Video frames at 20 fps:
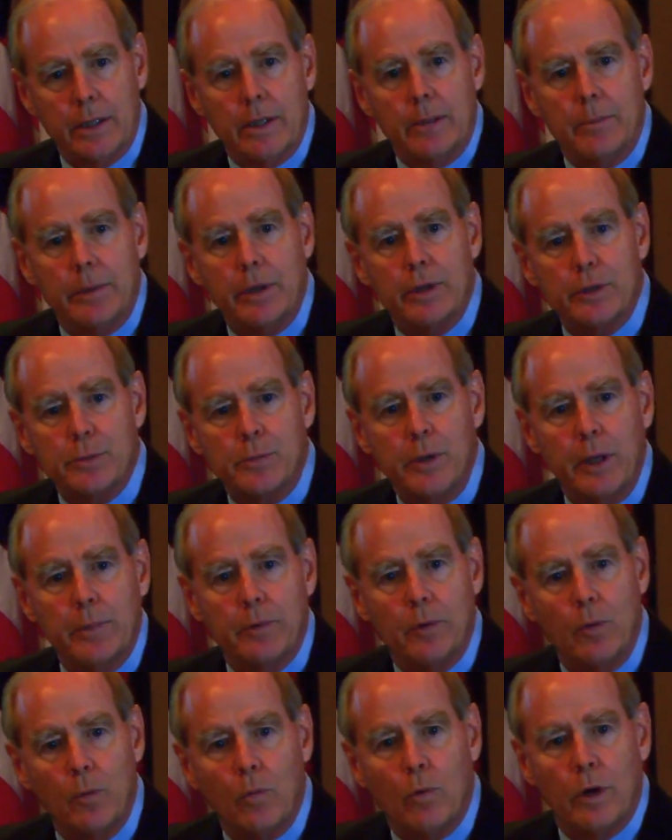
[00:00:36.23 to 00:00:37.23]
Because
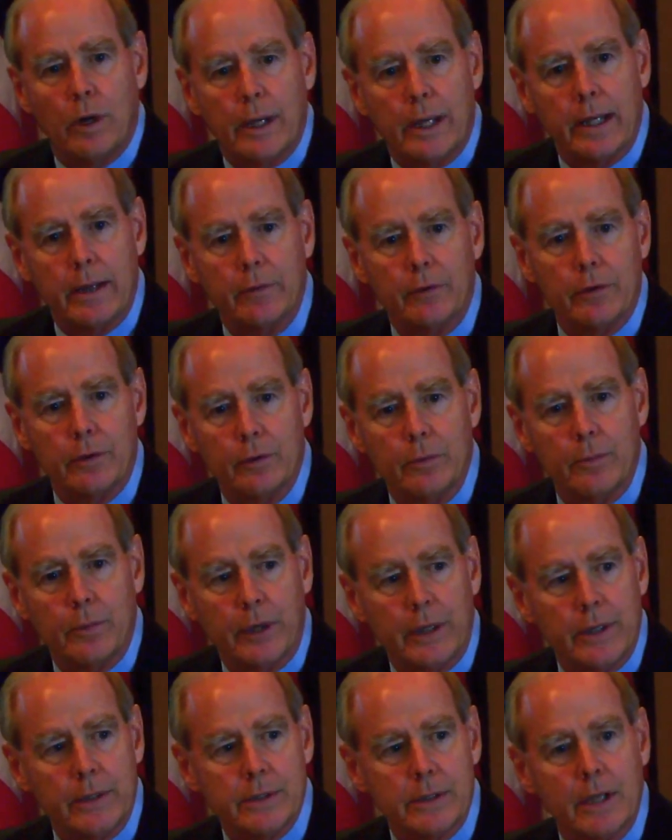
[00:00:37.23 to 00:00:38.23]
people want to have their own place.